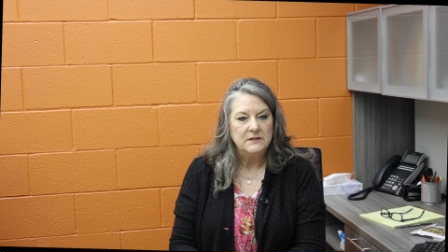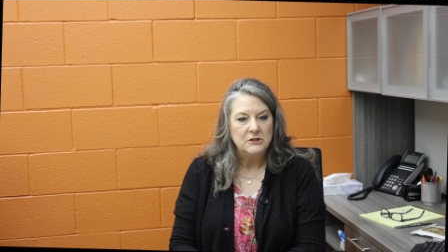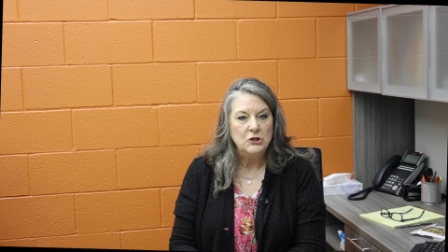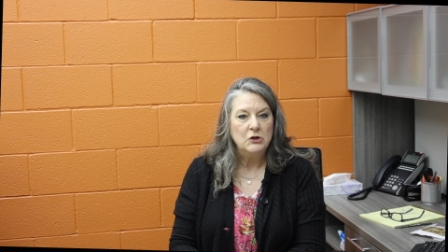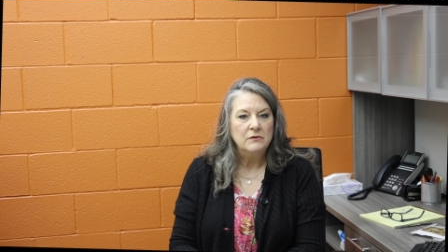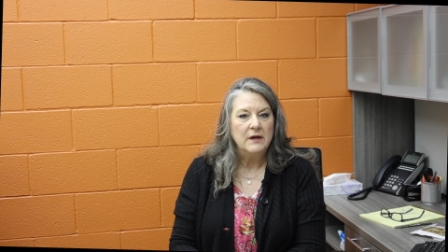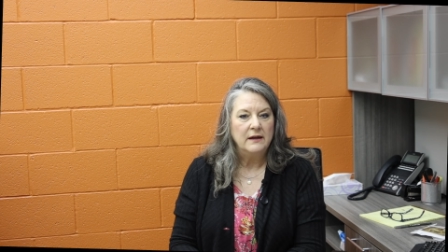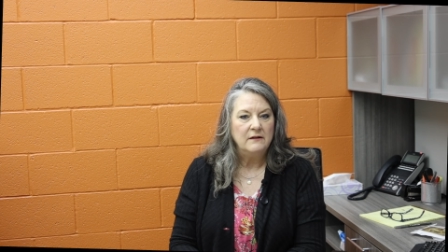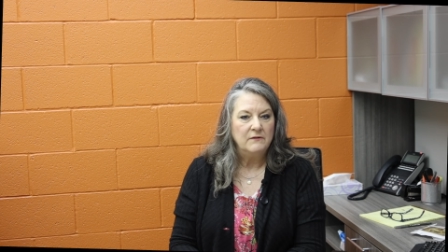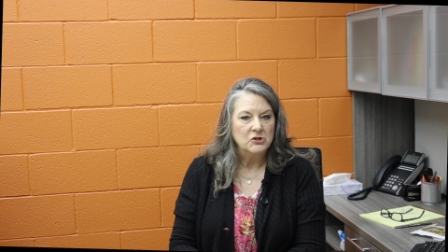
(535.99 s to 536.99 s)
knew
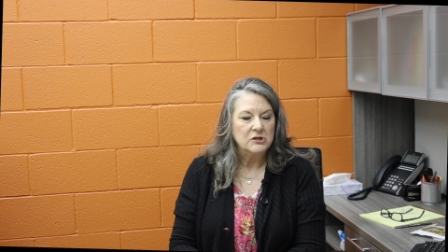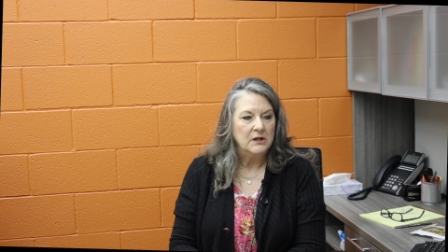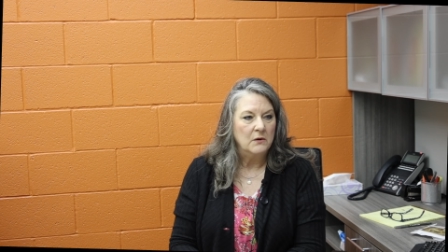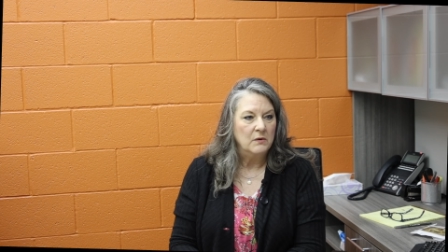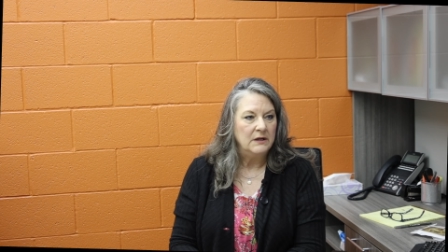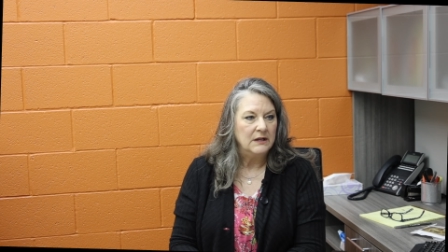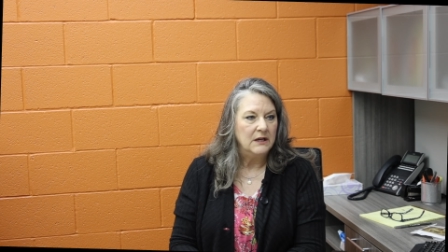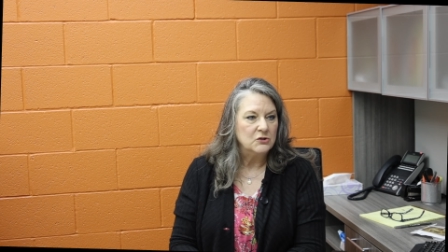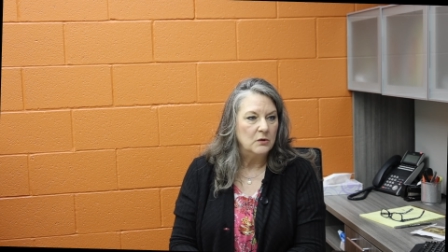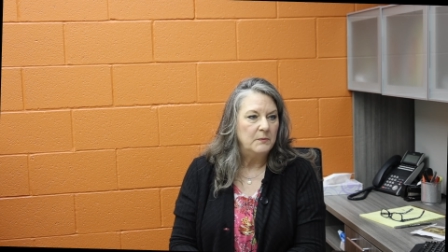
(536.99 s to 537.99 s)
that eventually I wanted to
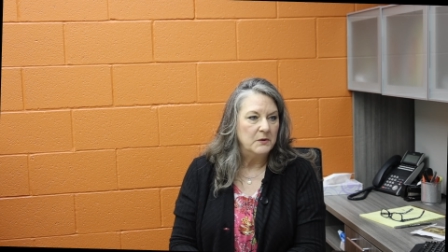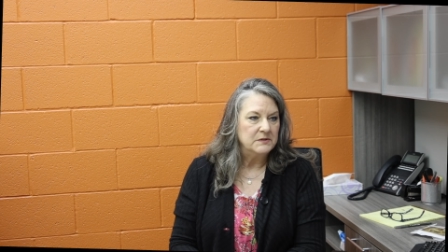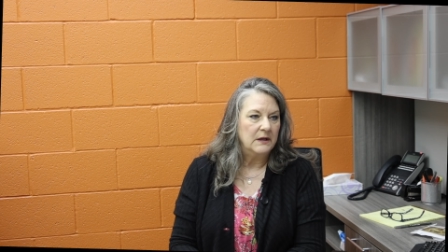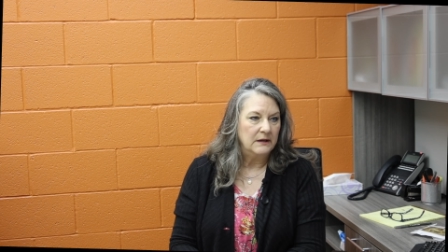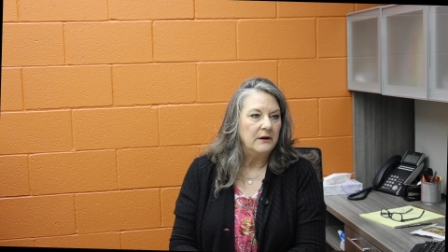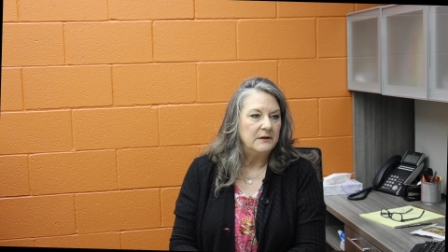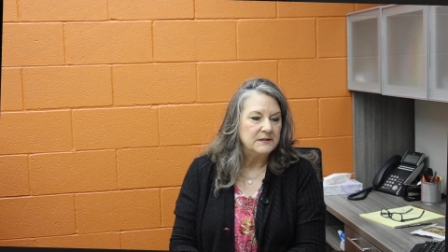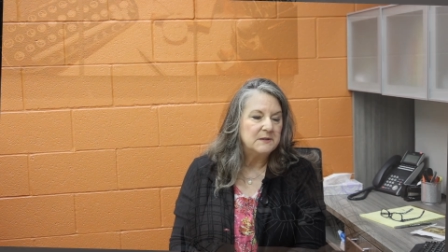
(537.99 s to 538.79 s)
get to a post-secondary.